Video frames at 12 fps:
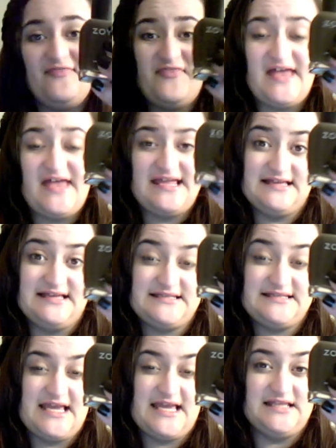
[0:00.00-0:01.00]
that
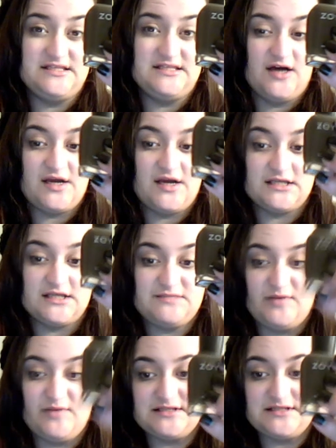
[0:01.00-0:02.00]
it's a dark
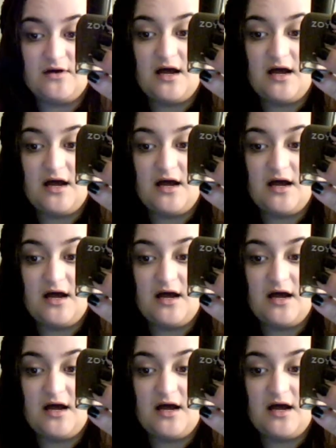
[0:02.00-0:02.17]
espresso